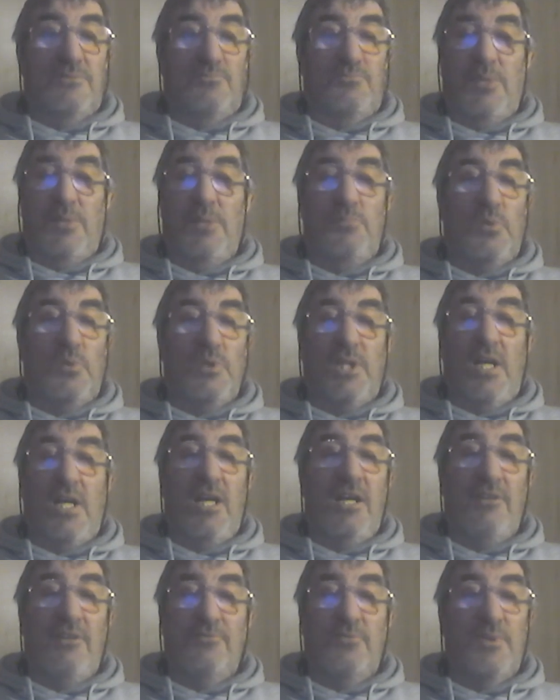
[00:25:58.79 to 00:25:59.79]
people
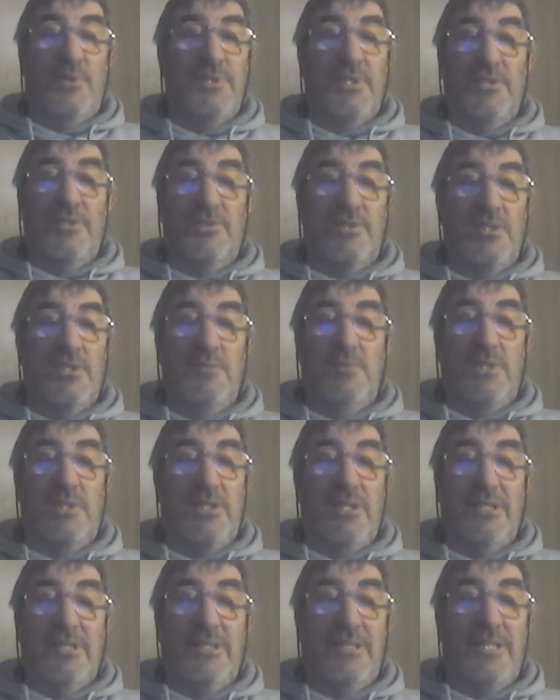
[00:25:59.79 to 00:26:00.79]
laugh when they see me
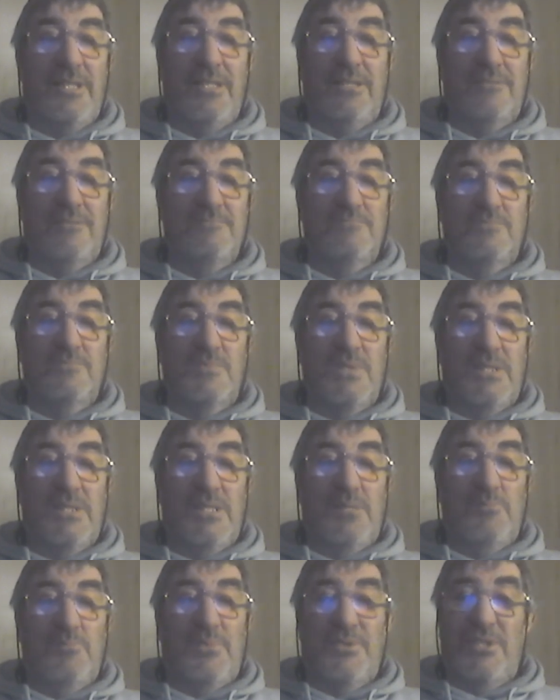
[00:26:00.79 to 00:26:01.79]
get it out,
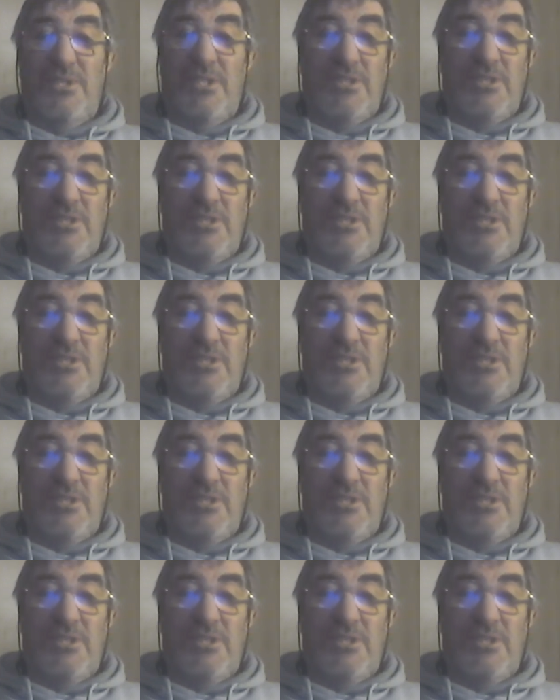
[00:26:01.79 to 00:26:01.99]
but they